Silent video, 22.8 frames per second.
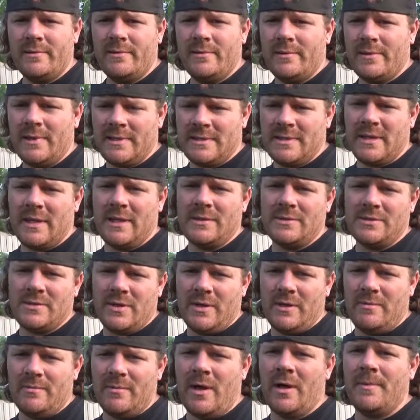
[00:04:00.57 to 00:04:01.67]
that's a lot of
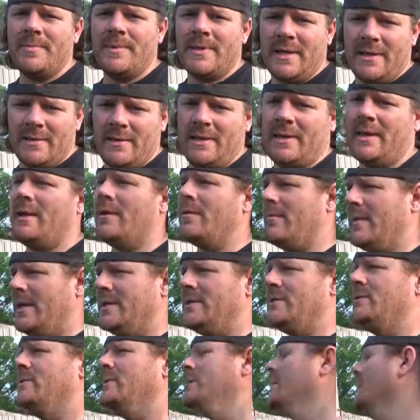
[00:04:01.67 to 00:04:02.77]
trim up and down the ladder,
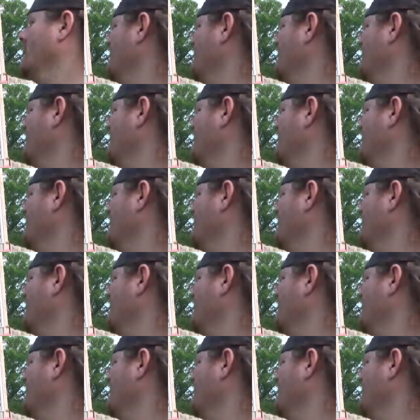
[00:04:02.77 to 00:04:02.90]
measuring,